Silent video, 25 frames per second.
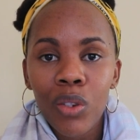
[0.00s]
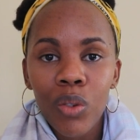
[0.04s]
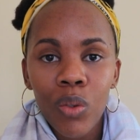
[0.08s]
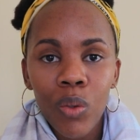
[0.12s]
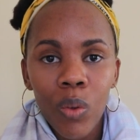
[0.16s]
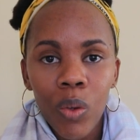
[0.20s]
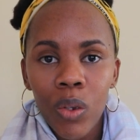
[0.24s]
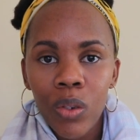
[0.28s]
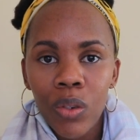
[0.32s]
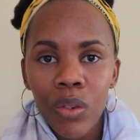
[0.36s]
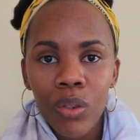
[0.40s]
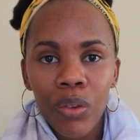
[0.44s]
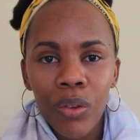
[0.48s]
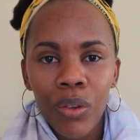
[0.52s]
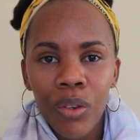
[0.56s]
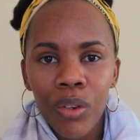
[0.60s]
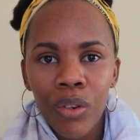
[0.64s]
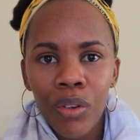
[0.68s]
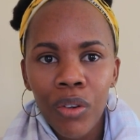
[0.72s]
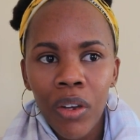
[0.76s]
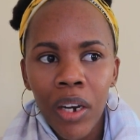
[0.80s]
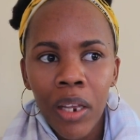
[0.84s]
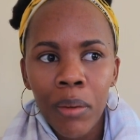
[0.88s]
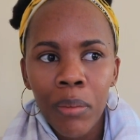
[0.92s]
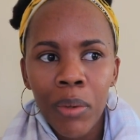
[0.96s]
so-and-so, you
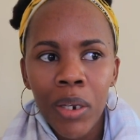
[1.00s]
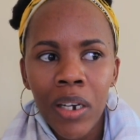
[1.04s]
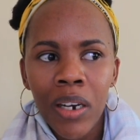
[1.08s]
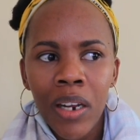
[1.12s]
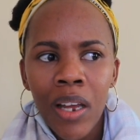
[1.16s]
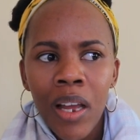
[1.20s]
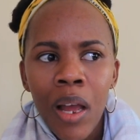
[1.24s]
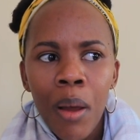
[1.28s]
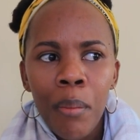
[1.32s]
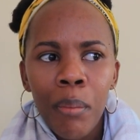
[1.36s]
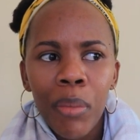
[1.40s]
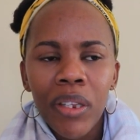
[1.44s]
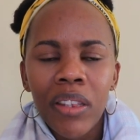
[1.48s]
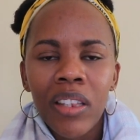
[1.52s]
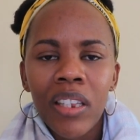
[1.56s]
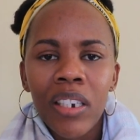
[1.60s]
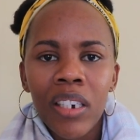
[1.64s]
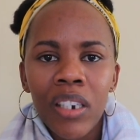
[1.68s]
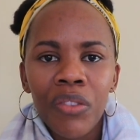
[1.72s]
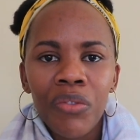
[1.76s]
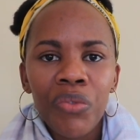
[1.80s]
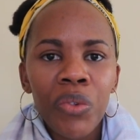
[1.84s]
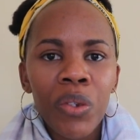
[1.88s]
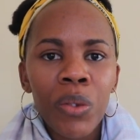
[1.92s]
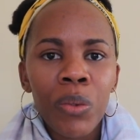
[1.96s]
know what I mean? But the
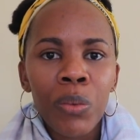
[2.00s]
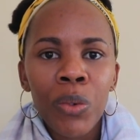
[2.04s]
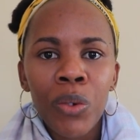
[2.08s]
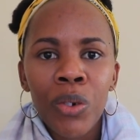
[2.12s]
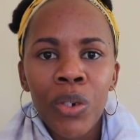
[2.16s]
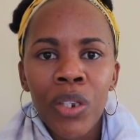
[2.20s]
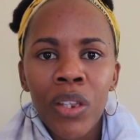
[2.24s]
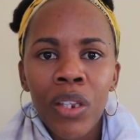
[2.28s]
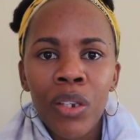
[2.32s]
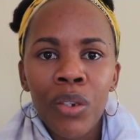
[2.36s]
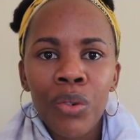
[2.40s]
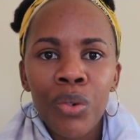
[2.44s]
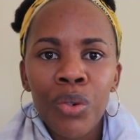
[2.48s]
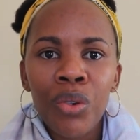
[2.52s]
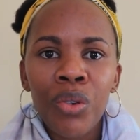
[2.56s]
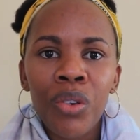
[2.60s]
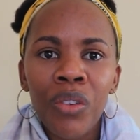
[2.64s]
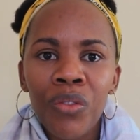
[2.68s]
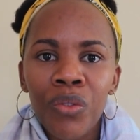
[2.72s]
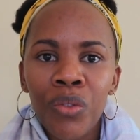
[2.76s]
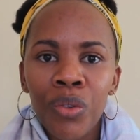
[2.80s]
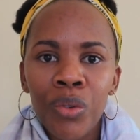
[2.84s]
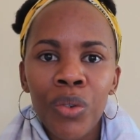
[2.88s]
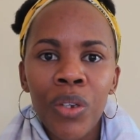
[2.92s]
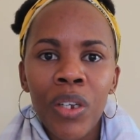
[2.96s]
difference between the two
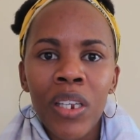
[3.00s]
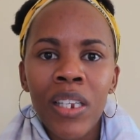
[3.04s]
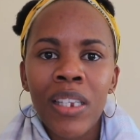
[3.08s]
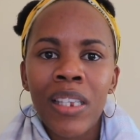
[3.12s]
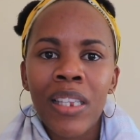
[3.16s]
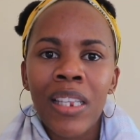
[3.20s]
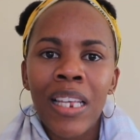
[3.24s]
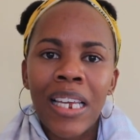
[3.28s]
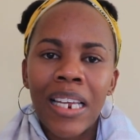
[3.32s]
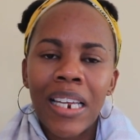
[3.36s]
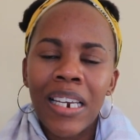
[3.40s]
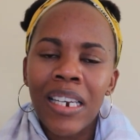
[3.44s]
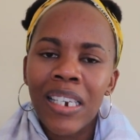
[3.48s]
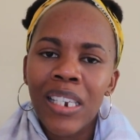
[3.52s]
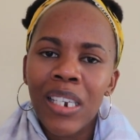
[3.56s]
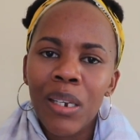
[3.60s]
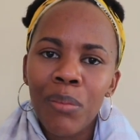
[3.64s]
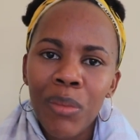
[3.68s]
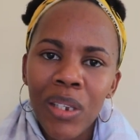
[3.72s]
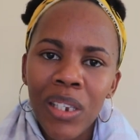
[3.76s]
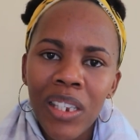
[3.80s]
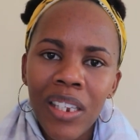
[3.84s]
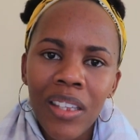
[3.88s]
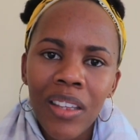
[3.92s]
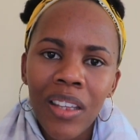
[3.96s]
of you is the
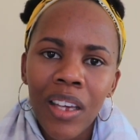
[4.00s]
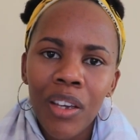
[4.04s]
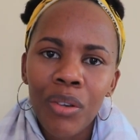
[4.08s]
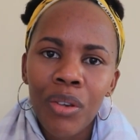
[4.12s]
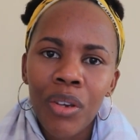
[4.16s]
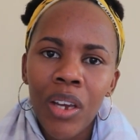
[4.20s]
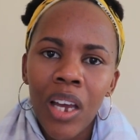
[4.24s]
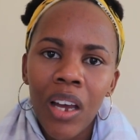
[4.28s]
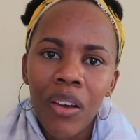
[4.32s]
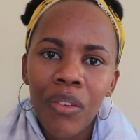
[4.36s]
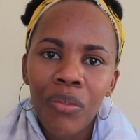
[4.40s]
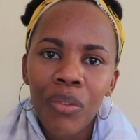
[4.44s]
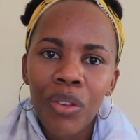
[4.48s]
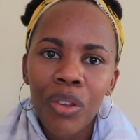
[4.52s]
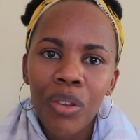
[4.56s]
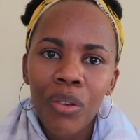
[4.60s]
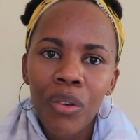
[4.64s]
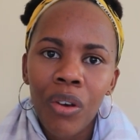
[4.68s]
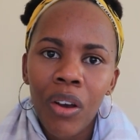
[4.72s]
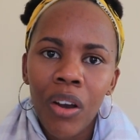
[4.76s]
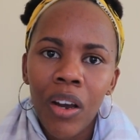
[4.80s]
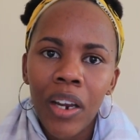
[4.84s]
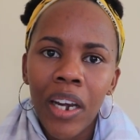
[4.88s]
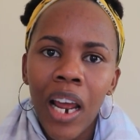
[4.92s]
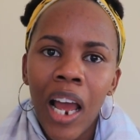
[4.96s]
intimacy that you have with
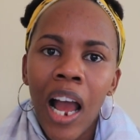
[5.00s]
God,